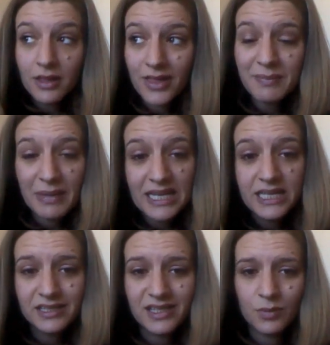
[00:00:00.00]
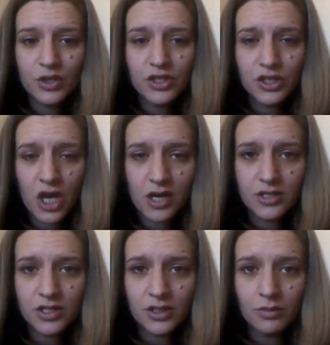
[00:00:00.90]
They may need someone to talk
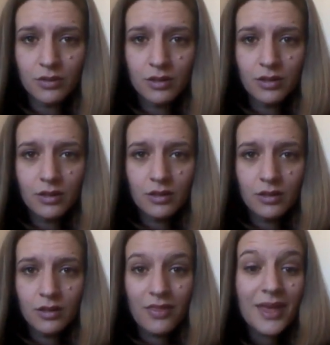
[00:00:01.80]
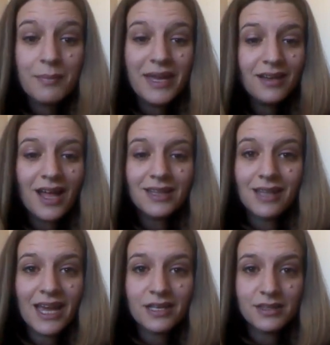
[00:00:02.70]
to. They may not
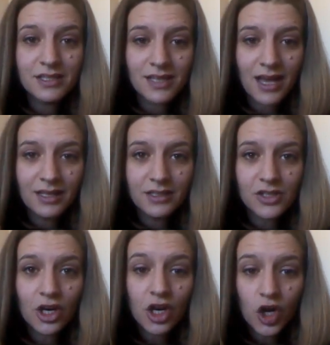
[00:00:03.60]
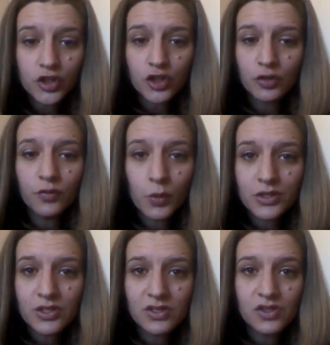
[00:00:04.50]
like the silence our culture
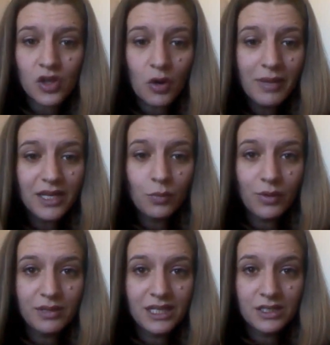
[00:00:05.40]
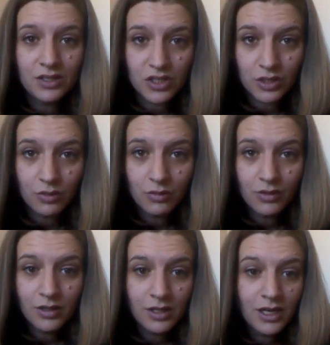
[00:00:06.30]
forces so many women into.
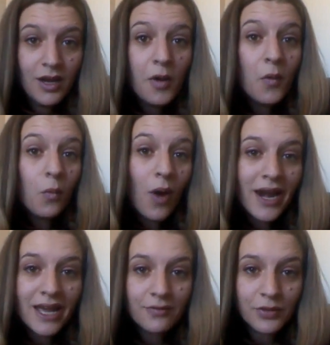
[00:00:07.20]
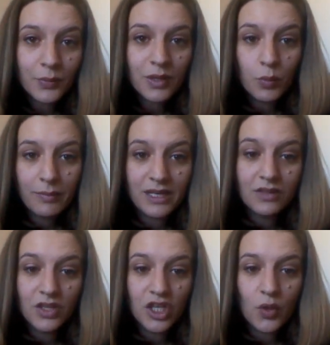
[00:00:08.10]
1 out of 3 women
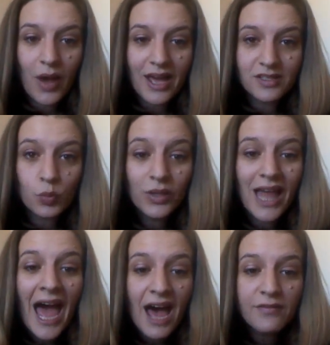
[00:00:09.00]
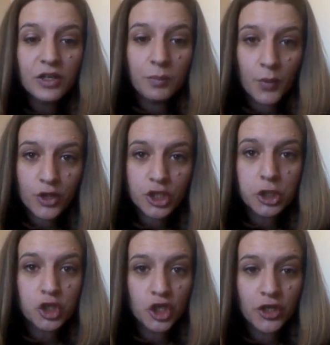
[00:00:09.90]
in the U.S. will have an
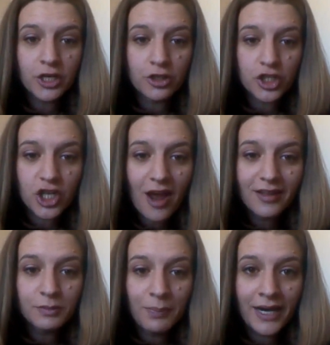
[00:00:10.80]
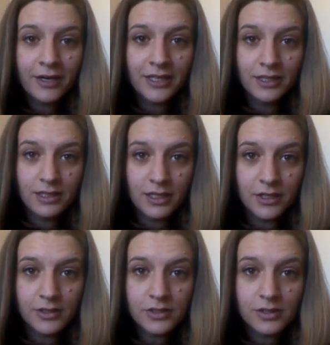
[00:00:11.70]
abortion during her childbearing
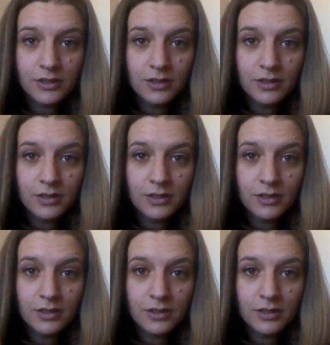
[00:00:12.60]
years.